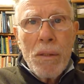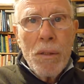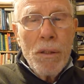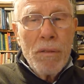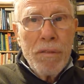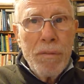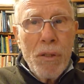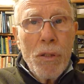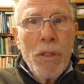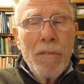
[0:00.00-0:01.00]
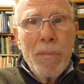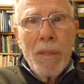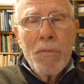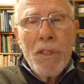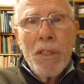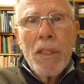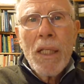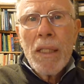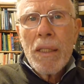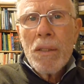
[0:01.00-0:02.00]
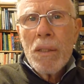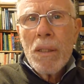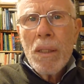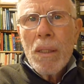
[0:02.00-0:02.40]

could have, could have been retained